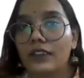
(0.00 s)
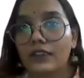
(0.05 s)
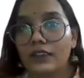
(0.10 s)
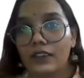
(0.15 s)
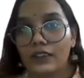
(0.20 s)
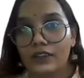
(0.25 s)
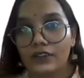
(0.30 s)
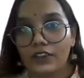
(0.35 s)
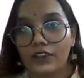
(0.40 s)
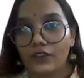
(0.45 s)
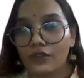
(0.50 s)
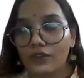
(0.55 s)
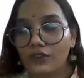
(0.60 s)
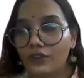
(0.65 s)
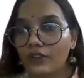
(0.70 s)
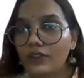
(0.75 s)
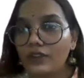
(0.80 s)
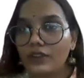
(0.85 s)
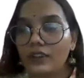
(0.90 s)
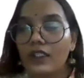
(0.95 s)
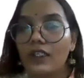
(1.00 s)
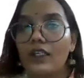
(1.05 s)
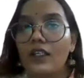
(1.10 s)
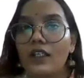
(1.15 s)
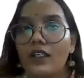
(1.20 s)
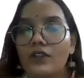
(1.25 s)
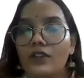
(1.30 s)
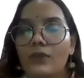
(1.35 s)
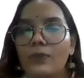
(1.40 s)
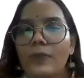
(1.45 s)
institutions?
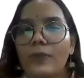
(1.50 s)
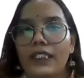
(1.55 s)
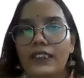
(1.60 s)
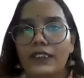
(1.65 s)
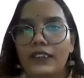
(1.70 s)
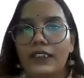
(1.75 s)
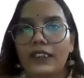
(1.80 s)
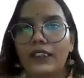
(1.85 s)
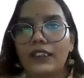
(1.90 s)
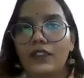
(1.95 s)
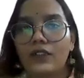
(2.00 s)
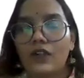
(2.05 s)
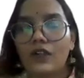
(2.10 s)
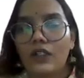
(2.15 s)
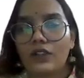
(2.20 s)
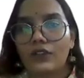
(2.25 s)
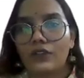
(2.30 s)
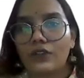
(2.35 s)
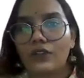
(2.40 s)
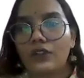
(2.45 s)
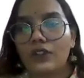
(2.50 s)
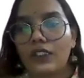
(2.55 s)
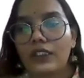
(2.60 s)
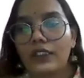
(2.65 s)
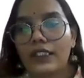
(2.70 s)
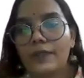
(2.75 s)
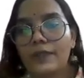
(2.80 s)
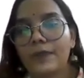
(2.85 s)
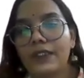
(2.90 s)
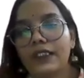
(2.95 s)
So basically, the constitution
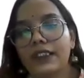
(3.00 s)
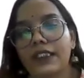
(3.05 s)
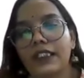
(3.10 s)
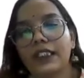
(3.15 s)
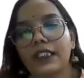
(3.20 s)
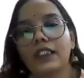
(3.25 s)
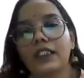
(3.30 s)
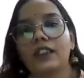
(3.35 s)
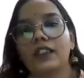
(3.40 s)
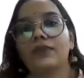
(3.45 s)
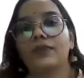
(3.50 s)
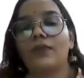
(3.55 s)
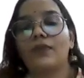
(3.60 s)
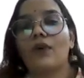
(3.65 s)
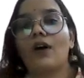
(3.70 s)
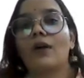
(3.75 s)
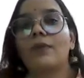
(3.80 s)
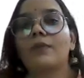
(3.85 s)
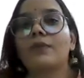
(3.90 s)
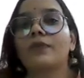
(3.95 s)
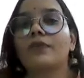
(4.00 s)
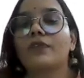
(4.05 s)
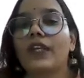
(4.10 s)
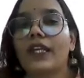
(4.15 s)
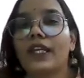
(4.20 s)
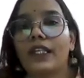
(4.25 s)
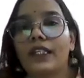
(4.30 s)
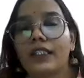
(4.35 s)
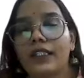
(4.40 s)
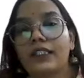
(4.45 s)
can be seen in the form
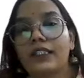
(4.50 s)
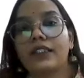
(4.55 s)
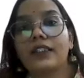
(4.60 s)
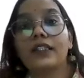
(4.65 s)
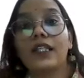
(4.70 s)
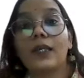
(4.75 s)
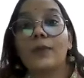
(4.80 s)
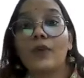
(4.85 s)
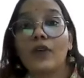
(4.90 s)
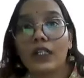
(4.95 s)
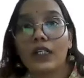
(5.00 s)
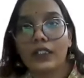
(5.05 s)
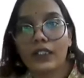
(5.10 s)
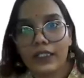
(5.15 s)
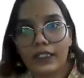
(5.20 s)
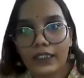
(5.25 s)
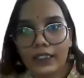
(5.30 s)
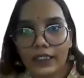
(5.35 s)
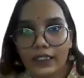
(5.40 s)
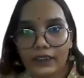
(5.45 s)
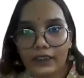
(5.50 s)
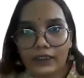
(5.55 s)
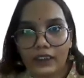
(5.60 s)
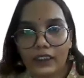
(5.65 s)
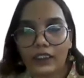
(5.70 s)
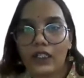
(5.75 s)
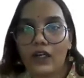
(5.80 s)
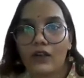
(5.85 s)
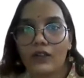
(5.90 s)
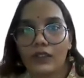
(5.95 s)
where there's a democratically
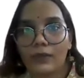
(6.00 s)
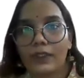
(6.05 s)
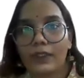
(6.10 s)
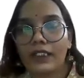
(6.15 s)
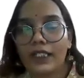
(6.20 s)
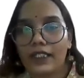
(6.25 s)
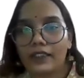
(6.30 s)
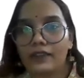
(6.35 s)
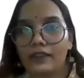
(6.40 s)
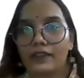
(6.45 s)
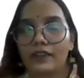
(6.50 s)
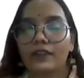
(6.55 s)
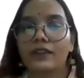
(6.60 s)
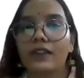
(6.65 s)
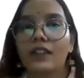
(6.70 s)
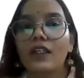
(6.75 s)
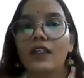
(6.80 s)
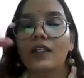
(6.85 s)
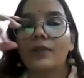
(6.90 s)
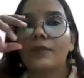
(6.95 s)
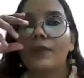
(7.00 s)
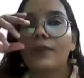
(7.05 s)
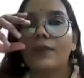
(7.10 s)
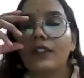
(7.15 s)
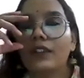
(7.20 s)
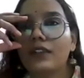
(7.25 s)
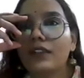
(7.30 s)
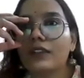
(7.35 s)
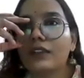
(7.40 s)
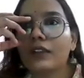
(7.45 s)
elected government exists.
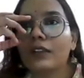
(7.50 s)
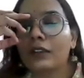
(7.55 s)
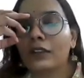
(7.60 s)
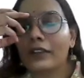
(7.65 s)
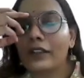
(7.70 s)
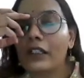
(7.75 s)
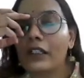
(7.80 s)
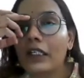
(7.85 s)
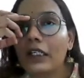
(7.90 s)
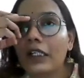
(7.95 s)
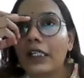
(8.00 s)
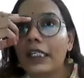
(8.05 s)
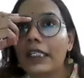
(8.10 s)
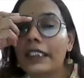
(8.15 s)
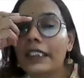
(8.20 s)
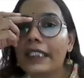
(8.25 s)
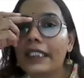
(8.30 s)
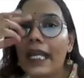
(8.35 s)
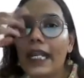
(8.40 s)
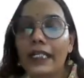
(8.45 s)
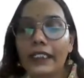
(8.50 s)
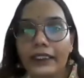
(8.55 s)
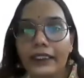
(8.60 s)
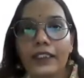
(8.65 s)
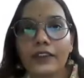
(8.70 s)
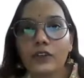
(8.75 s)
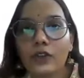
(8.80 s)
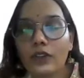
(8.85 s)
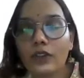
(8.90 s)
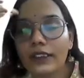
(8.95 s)
Because in that
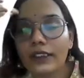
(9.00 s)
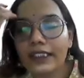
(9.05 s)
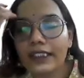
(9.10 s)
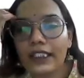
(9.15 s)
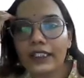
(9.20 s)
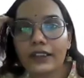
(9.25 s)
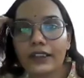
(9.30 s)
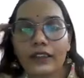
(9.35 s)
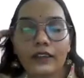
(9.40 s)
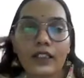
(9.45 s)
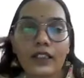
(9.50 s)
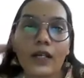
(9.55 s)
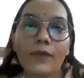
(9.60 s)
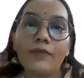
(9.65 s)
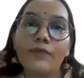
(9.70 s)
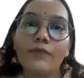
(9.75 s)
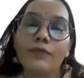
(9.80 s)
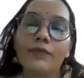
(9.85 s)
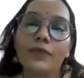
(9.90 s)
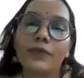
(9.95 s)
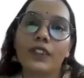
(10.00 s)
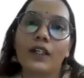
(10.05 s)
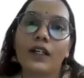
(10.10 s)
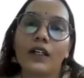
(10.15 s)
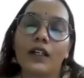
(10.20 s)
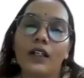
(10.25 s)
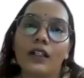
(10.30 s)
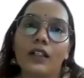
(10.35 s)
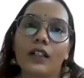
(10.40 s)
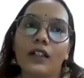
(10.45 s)
case only there comes
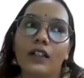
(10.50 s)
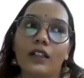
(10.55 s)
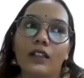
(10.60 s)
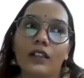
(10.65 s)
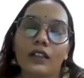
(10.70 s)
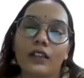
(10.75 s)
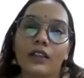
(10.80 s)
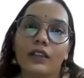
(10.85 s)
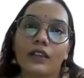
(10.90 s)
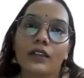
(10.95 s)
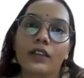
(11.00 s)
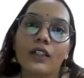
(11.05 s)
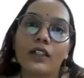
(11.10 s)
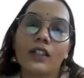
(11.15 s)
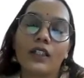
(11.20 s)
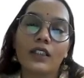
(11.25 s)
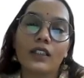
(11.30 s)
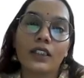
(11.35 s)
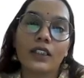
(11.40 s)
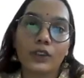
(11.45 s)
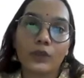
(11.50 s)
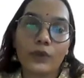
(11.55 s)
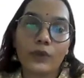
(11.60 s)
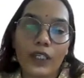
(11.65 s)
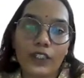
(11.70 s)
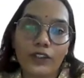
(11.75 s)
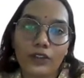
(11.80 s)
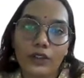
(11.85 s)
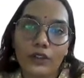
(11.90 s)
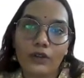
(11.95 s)
a
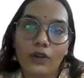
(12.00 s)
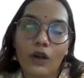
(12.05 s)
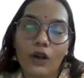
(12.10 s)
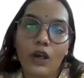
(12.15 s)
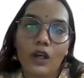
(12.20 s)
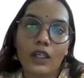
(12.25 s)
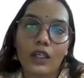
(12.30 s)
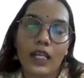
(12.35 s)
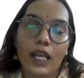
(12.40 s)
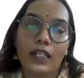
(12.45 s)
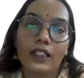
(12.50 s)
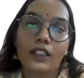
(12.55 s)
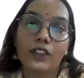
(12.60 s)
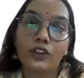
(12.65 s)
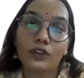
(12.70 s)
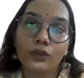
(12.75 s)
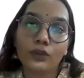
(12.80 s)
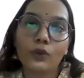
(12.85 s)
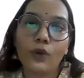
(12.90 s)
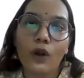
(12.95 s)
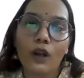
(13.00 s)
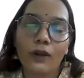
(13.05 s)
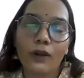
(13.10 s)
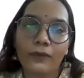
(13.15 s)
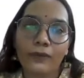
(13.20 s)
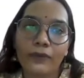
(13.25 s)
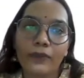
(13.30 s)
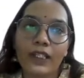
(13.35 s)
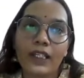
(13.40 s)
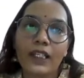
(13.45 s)
situation or an issue of